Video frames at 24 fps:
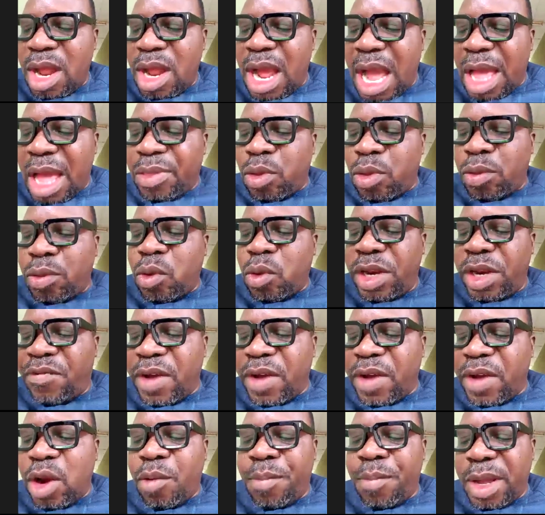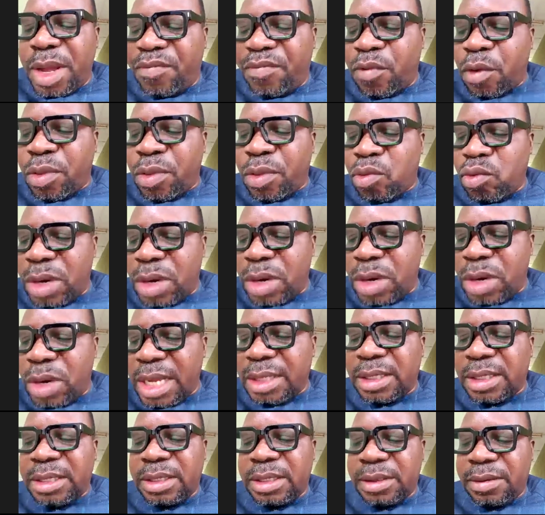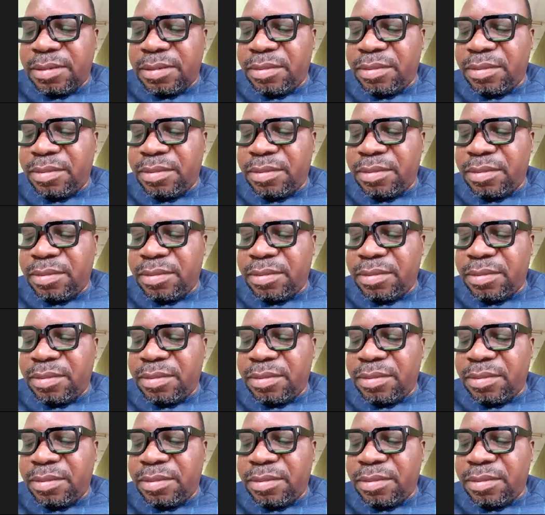and social development for students.